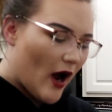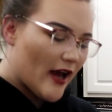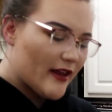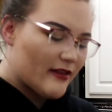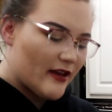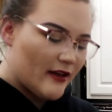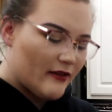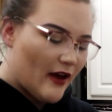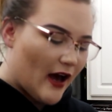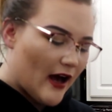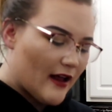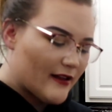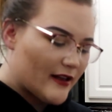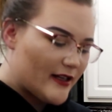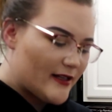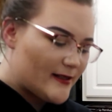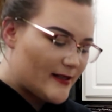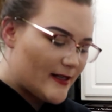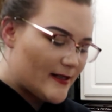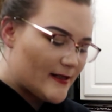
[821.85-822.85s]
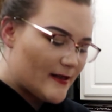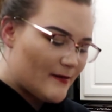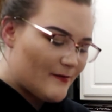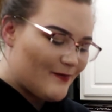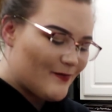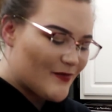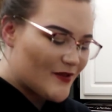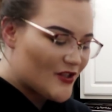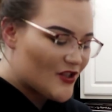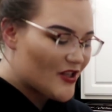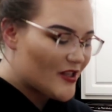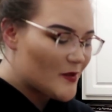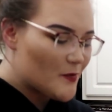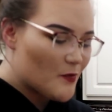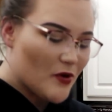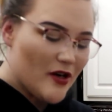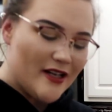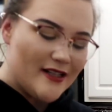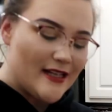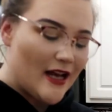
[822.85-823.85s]
I think the holiday season just
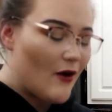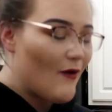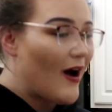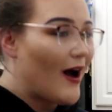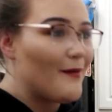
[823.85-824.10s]
brings out,